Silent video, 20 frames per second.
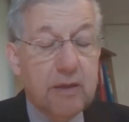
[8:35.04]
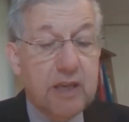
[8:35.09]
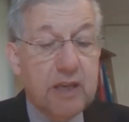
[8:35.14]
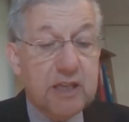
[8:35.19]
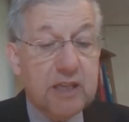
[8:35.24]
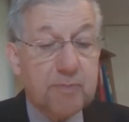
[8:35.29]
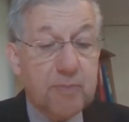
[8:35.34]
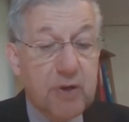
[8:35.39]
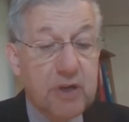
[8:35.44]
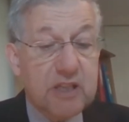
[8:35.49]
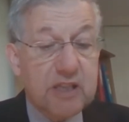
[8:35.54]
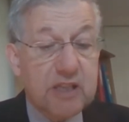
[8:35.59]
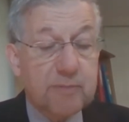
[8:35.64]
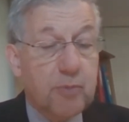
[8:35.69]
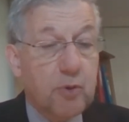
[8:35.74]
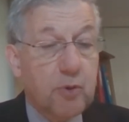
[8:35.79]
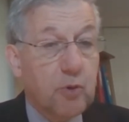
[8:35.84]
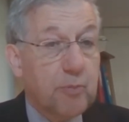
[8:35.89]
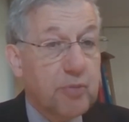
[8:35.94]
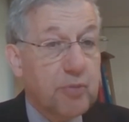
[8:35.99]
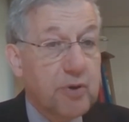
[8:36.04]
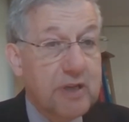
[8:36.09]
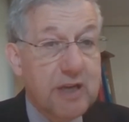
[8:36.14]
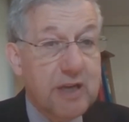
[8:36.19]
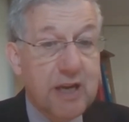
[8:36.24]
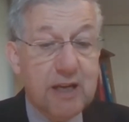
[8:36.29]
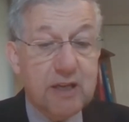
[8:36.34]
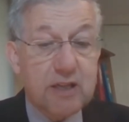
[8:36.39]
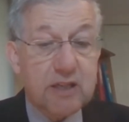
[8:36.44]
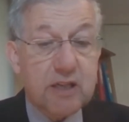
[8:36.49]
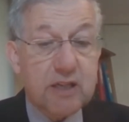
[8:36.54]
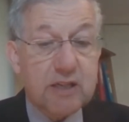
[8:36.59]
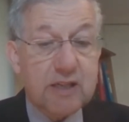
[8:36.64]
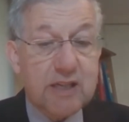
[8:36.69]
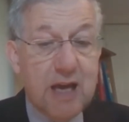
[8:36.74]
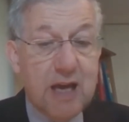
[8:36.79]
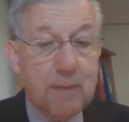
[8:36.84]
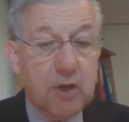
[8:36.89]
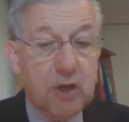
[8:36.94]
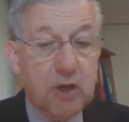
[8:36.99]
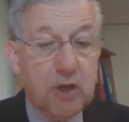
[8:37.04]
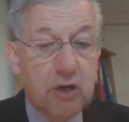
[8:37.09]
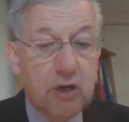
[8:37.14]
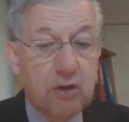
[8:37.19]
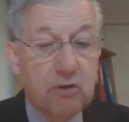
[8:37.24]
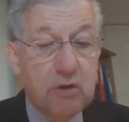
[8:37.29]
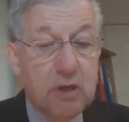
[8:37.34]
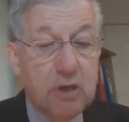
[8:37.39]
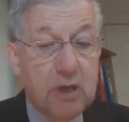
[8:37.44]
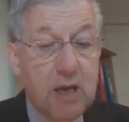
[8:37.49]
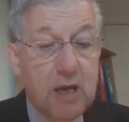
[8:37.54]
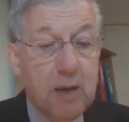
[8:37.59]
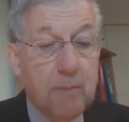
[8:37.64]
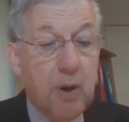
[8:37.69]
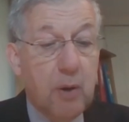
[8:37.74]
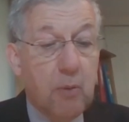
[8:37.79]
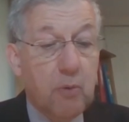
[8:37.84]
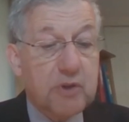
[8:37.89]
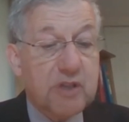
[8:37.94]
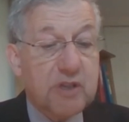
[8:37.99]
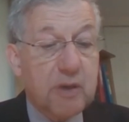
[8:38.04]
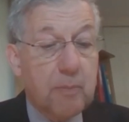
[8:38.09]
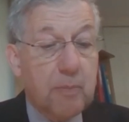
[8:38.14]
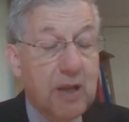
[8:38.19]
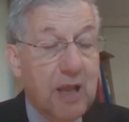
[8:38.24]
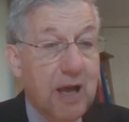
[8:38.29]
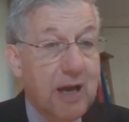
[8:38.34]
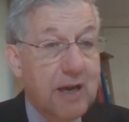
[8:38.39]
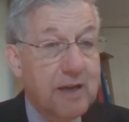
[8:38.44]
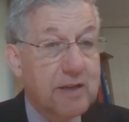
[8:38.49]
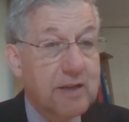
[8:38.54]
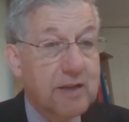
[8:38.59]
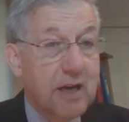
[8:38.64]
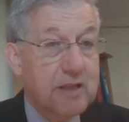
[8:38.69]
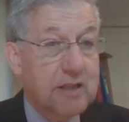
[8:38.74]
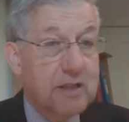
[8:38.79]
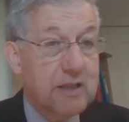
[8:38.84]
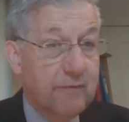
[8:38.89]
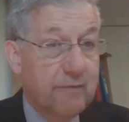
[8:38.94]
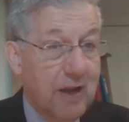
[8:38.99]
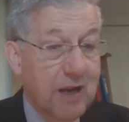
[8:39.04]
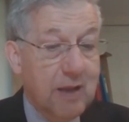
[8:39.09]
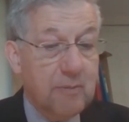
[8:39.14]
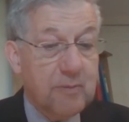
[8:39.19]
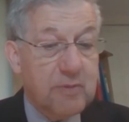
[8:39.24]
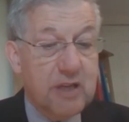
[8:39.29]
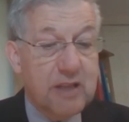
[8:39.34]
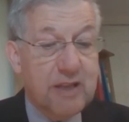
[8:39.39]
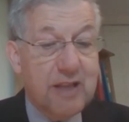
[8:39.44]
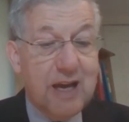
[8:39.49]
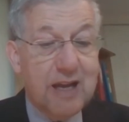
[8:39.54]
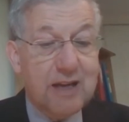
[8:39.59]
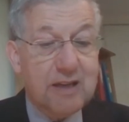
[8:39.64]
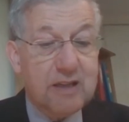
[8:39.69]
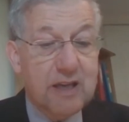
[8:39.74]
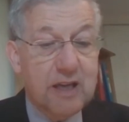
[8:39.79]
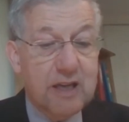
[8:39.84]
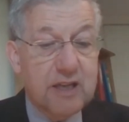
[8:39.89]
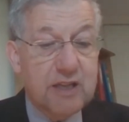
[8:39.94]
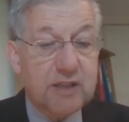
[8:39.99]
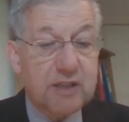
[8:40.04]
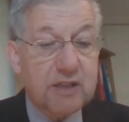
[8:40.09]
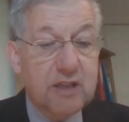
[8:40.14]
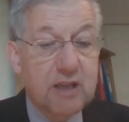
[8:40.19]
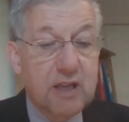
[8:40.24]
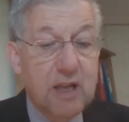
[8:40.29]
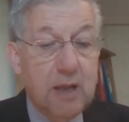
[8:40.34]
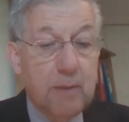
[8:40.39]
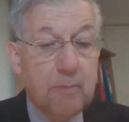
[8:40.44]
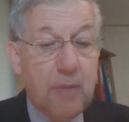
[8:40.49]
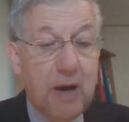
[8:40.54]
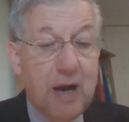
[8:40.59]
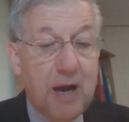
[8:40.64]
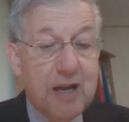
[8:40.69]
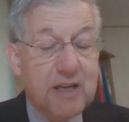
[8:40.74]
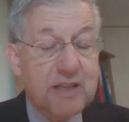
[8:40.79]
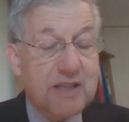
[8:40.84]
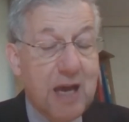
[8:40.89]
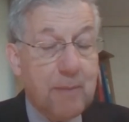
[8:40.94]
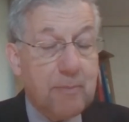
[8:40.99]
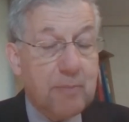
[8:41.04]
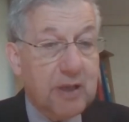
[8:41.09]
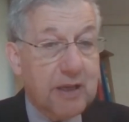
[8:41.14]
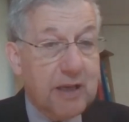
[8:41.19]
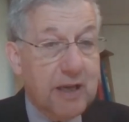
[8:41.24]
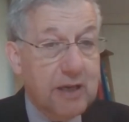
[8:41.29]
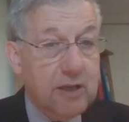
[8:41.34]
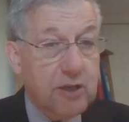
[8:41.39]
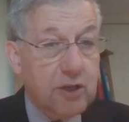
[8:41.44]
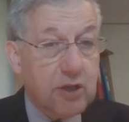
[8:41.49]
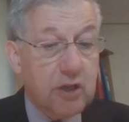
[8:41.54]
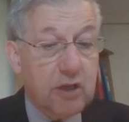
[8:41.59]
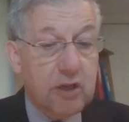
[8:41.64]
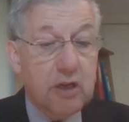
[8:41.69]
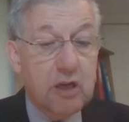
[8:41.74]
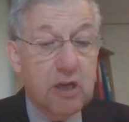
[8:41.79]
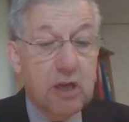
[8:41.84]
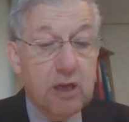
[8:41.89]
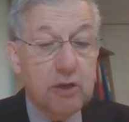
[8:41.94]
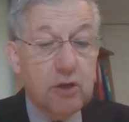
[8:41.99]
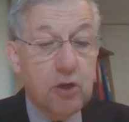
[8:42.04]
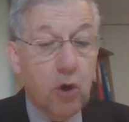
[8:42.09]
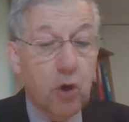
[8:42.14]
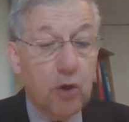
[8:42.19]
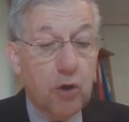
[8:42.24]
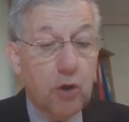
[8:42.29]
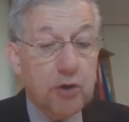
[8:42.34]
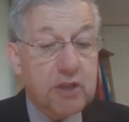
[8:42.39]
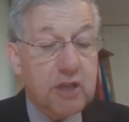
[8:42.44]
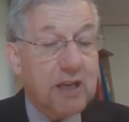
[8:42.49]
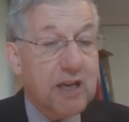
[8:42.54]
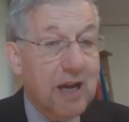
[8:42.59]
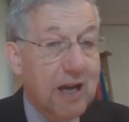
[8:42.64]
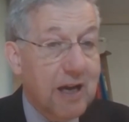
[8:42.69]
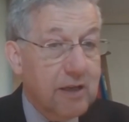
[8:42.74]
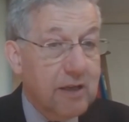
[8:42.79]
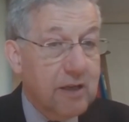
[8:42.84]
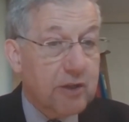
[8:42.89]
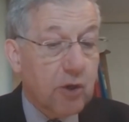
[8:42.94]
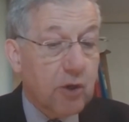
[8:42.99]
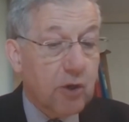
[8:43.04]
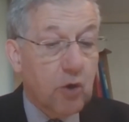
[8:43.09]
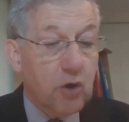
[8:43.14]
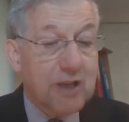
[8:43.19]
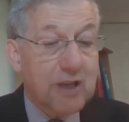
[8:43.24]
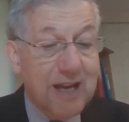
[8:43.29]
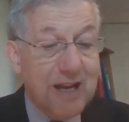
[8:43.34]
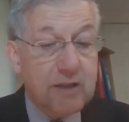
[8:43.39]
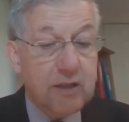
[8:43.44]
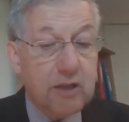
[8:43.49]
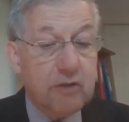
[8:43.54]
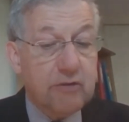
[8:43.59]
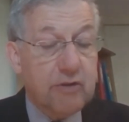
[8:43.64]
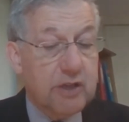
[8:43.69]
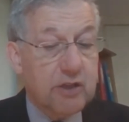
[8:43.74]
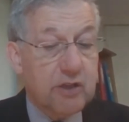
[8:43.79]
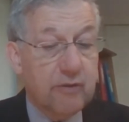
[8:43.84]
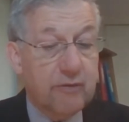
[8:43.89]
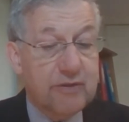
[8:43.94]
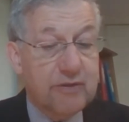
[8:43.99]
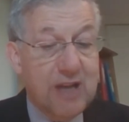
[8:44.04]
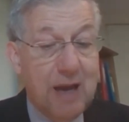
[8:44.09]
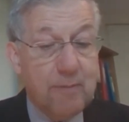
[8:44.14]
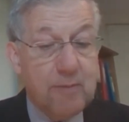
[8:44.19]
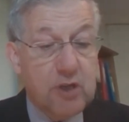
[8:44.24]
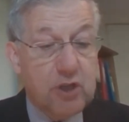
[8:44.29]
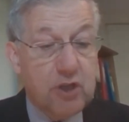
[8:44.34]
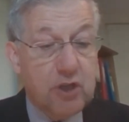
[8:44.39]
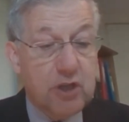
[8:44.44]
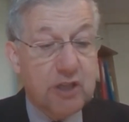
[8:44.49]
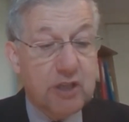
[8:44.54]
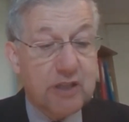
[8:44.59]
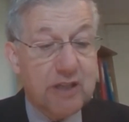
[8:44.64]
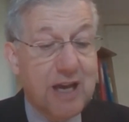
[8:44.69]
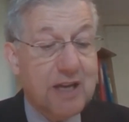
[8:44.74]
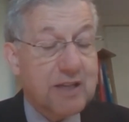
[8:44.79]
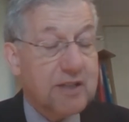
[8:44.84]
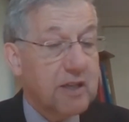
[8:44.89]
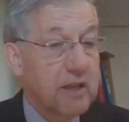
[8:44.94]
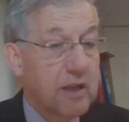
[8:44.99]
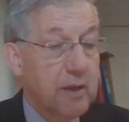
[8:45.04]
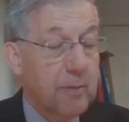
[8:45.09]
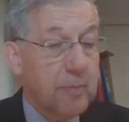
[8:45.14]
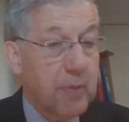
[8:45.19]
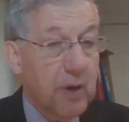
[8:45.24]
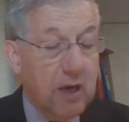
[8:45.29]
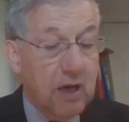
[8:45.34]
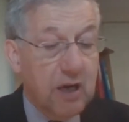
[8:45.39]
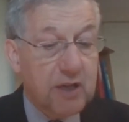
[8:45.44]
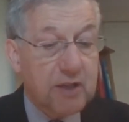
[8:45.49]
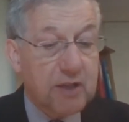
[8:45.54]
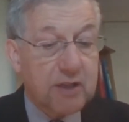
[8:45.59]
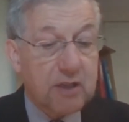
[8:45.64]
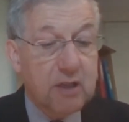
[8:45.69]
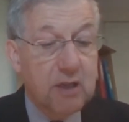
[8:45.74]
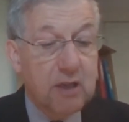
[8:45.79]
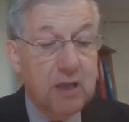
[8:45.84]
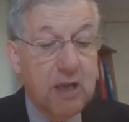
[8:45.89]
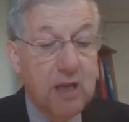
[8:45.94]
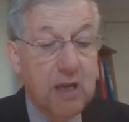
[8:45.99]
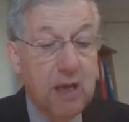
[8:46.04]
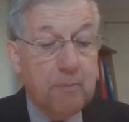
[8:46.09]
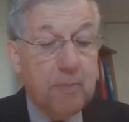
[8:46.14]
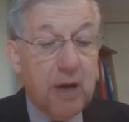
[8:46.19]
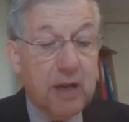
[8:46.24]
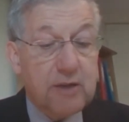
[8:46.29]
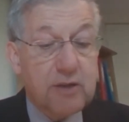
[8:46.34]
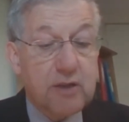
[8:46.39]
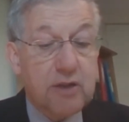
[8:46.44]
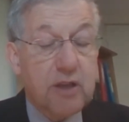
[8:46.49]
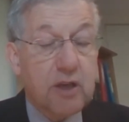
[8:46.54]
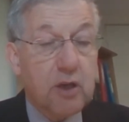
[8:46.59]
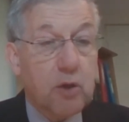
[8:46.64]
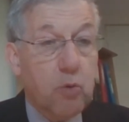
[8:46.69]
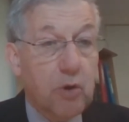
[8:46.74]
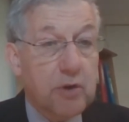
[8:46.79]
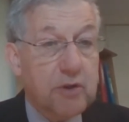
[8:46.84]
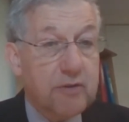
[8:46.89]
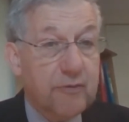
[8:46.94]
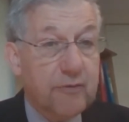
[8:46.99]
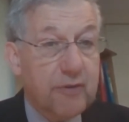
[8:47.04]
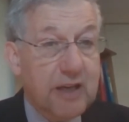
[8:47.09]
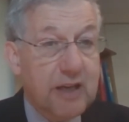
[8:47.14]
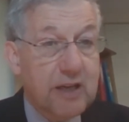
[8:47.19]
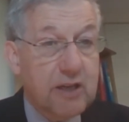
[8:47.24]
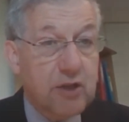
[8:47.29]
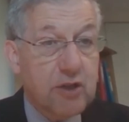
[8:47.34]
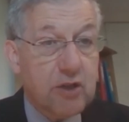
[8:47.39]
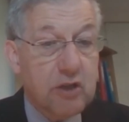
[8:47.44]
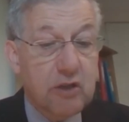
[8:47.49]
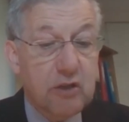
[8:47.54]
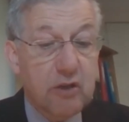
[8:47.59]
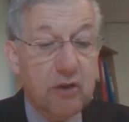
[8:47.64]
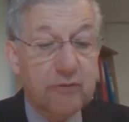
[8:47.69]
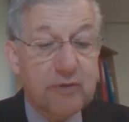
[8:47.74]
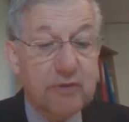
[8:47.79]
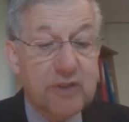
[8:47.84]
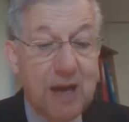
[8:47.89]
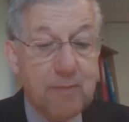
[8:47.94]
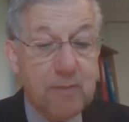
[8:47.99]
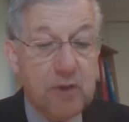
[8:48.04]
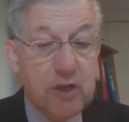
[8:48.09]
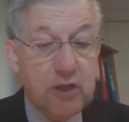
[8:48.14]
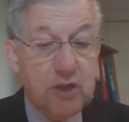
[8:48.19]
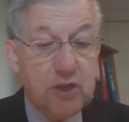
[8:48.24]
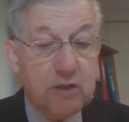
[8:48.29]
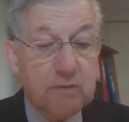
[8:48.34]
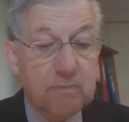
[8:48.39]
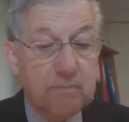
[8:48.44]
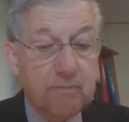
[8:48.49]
This principle predates SAAMCO, but was applied and developed in that case by its application not to kinds or categories of damages as in the past, but to the quantification of damage.